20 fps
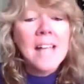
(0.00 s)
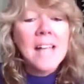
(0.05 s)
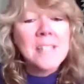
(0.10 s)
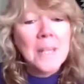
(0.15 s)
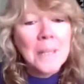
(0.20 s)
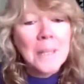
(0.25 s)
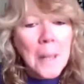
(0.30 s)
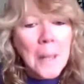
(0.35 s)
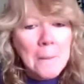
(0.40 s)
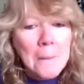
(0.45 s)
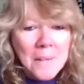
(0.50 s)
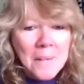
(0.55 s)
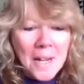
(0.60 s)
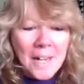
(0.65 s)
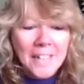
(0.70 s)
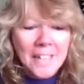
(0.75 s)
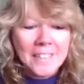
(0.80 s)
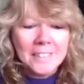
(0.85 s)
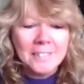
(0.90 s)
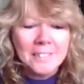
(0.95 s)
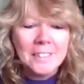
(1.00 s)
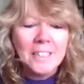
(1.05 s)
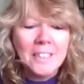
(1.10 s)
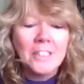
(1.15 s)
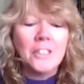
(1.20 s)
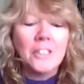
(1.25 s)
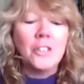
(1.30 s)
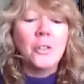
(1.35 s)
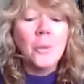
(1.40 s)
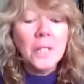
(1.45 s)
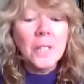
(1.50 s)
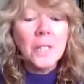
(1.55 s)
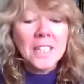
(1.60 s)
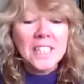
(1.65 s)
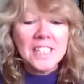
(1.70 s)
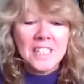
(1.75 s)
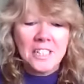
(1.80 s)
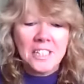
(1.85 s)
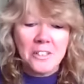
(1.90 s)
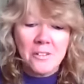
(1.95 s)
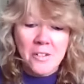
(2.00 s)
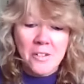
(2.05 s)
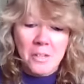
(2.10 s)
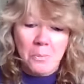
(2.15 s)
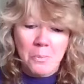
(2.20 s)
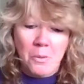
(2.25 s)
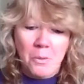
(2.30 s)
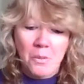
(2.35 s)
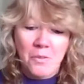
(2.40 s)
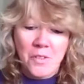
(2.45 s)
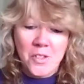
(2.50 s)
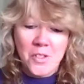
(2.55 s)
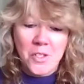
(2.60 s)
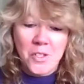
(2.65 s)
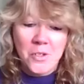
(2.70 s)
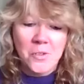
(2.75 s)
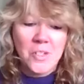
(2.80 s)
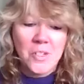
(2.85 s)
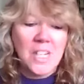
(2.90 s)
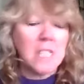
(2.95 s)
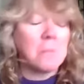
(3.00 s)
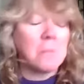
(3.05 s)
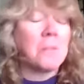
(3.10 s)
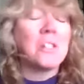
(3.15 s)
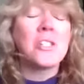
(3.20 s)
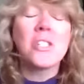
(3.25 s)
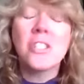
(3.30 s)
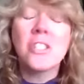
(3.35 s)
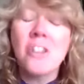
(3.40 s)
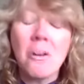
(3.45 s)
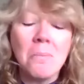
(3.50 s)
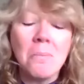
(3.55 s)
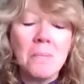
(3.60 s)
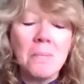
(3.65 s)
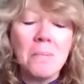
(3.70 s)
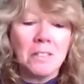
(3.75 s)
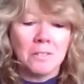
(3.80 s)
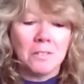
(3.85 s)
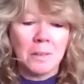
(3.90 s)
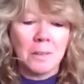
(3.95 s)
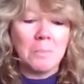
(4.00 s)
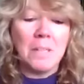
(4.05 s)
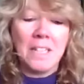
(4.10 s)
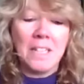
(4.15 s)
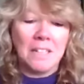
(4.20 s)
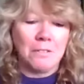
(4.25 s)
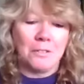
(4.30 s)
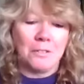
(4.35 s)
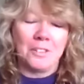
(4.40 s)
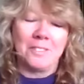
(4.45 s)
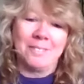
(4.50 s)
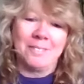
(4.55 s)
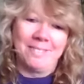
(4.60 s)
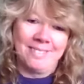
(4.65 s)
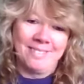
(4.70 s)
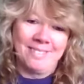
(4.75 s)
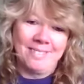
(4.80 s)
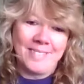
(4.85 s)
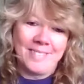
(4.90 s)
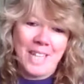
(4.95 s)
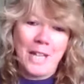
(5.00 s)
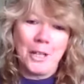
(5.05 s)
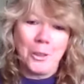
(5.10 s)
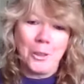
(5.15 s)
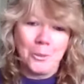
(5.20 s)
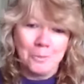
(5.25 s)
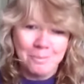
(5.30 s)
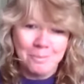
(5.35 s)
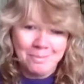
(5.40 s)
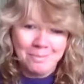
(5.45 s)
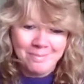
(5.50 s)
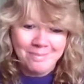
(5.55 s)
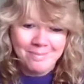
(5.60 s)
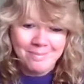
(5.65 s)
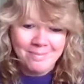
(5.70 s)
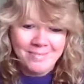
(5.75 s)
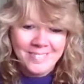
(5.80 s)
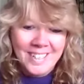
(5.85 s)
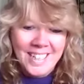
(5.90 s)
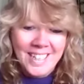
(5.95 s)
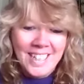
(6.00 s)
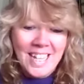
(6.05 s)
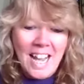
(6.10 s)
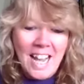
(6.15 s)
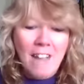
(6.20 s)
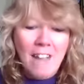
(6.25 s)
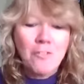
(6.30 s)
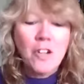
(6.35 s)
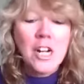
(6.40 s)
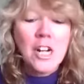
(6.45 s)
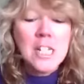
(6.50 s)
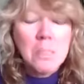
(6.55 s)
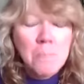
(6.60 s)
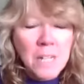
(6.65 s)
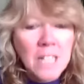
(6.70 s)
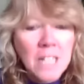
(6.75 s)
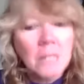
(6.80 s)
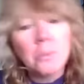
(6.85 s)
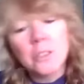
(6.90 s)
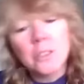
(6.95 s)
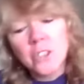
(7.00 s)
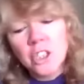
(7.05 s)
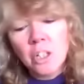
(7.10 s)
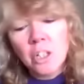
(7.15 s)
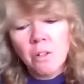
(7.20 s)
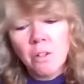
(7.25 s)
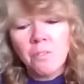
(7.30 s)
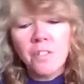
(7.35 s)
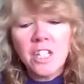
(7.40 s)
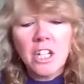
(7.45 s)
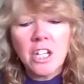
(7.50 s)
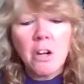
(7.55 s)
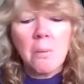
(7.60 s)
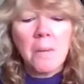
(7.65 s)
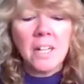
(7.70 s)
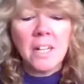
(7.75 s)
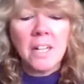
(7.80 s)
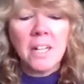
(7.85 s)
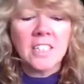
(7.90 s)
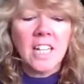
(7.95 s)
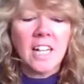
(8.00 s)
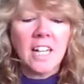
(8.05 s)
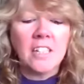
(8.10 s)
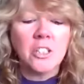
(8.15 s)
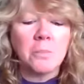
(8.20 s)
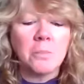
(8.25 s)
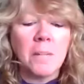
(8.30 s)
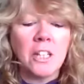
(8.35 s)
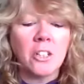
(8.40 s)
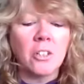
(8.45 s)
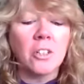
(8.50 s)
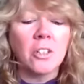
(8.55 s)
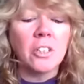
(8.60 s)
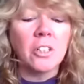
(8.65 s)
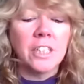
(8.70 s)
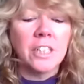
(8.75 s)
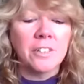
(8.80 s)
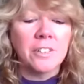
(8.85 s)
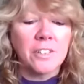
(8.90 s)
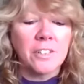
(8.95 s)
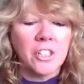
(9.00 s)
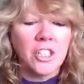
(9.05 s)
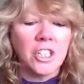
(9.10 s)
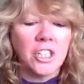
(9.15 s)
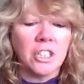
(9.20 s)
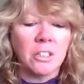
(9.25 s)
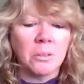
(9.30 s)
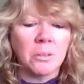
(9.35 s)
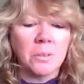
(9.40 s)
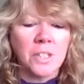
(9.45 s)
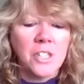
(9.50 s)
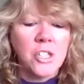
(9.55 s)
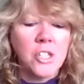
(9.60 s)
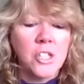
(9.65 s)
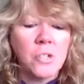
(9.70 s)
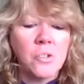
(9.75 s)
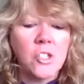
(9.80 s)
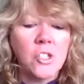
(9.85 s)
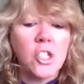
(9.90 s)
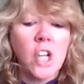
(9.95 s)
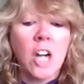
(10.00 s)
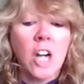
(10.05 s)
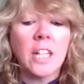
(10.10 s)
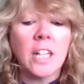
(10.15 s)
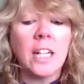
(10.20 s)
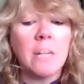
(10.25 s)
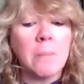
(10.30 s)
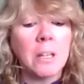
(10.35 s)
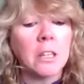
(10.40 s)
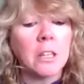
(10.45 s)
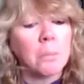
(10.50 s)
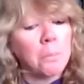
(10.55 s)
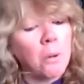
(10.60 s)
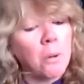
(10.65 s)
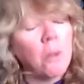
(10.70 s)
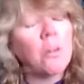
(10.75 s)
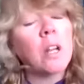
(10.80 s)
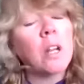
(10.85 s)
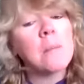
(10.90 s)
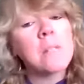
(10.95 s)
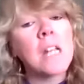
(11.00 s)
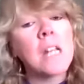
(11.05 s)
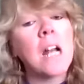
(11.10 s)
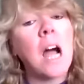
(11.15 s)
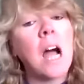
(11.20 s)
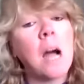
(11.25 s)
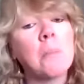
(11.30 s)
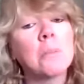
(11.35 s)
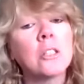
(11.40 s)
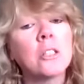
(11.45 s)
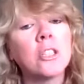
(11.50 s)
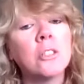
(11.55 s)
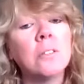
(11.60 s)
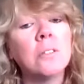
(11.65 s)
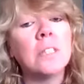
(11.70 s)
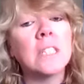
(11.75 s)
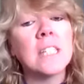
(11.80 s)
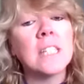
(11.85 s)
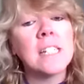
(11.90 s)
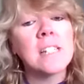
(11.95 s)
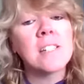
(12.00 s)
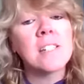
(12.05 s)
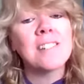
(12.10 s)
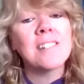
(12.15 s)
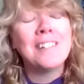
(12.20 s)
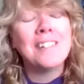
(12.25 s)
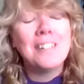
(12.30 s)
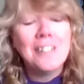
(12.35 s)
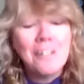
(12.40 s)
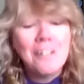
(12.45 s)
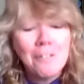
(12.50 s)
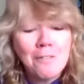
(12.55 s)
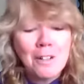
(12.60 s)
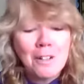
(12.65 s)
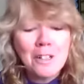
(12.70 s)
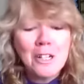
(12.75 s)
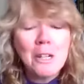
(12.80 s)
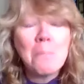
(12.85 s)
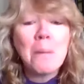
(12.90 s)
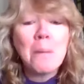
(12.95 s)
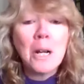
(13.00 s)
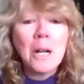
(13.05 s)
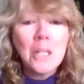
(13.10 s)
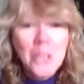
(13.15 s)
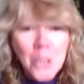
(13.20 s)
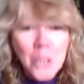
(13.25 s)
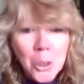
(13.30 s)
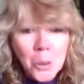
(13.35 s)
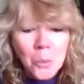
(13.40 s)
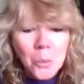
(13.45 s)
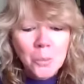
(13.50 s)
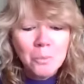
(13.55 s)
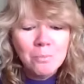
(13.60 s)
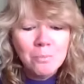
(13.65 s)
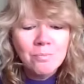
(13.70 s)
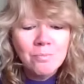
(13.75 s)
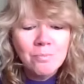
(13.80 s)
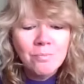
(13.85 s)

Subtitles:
As alumni, your continued support for the students has been so meaningful. Thank you. After I speak, we'll show a video montage made earlier this year with the students talking about the programs and opportunities funded by you.